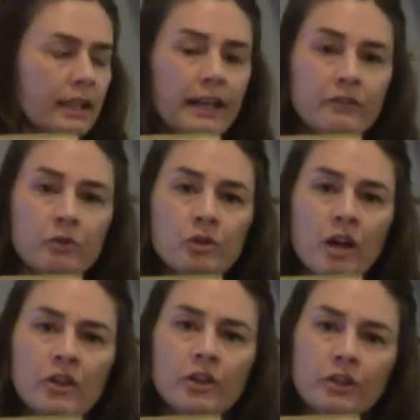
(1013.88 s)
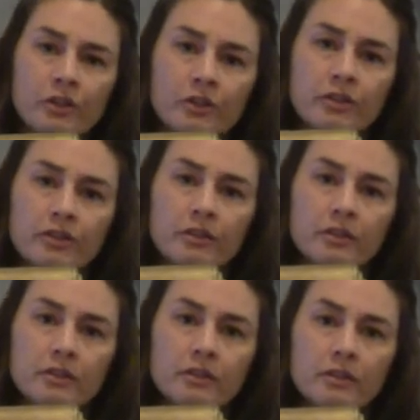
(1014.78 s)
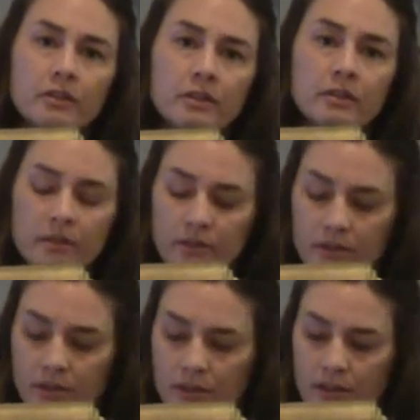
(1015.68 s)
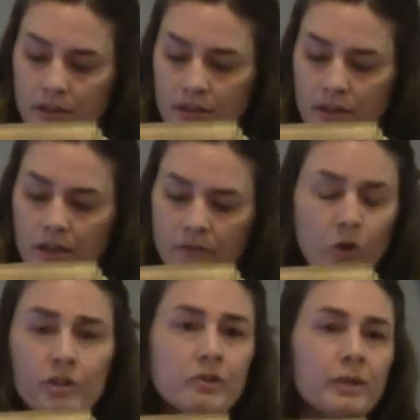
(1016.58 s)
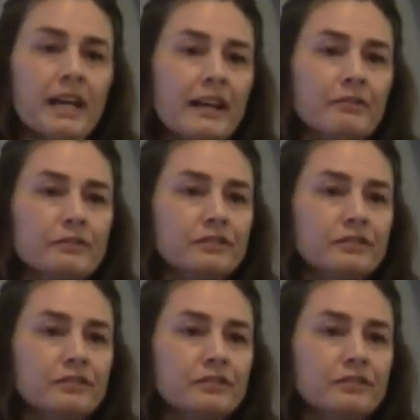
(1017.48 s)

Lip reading: Have you not heard? Of course we have.